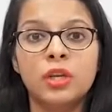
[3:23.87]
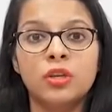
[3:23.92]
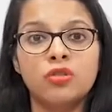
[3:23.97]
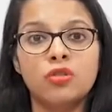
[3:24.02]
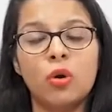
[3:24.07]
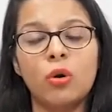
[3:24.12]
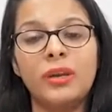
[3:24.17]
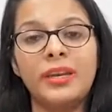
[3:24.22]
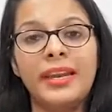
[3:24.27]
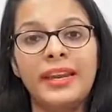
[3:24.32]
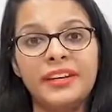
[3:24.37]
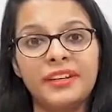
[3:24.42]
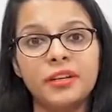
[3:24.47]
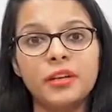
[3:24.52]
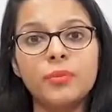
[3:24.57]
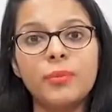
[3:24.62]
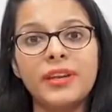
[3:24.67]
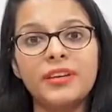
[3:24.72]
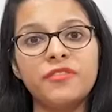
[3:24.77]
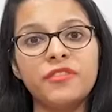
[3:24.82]
So
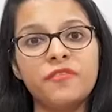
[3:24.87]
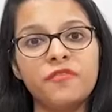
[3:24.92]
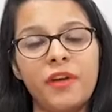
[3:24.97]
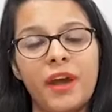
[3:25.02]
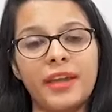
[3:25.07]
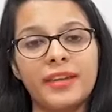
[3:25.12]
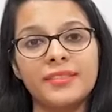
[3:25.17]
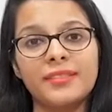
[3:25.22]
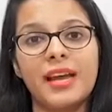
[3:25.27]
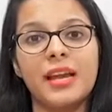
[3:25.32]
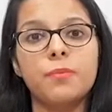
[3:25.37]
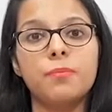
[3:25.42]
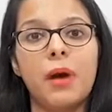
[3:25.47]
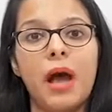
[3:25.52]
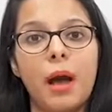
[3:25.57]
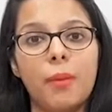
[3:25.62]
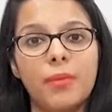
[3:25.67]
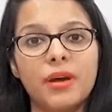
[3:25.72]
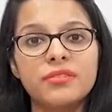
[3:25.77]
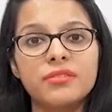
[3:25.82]
later, when we find that
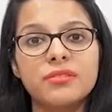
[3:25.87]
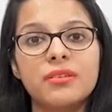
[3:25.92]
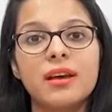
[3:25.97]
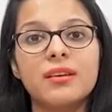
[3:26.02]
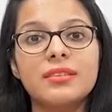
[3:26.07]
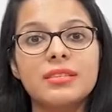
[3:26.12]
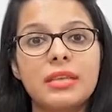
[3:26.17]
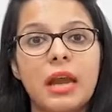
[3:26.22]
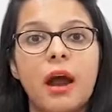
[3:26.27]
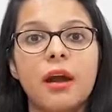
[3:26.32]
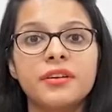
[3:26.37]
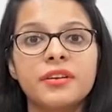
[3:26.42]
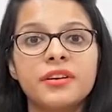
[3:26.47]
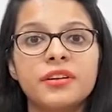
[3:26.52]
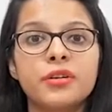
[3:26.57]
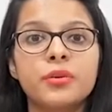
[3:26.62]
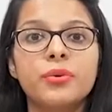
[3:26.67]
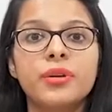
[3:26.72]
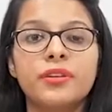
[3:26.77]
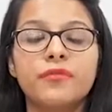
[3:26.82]
Bhamasura
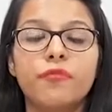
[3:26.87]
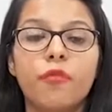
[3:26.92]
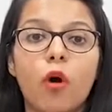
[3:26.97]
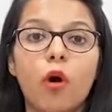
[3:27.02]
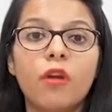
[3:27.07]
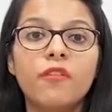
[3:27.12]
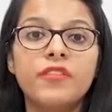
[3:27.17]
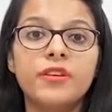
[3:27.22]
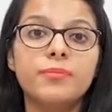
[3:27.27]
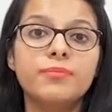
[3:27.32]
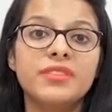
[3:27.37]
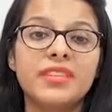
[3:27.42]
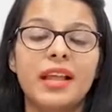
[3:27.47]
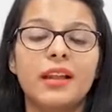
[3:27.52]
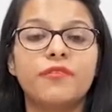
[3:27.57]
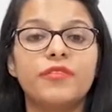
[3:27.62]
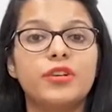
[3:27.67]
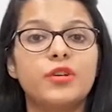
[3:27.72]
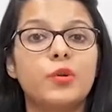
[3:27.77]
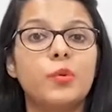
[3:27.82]
started to involve
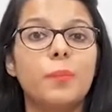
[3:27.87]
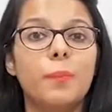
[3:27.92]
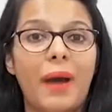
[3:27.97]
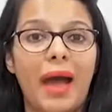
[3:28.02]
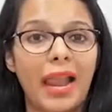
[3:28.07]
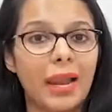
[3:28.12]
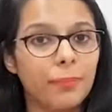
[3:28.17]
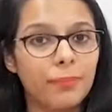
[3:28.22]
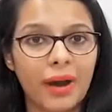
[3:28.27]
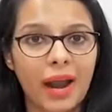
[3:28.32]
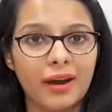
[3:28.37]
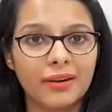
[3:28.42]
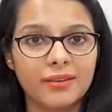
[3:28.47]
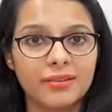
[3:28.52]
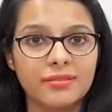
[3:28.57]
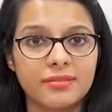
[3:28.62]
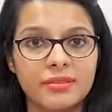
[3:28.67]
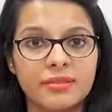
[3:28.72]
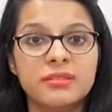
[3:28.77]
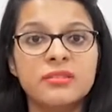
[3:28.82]
himself into
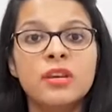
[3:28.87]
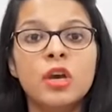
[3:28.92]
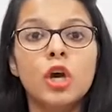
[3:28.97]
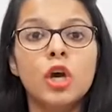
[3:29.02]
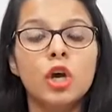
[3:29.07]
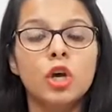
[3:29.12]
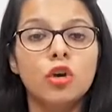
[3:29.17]
malpractices,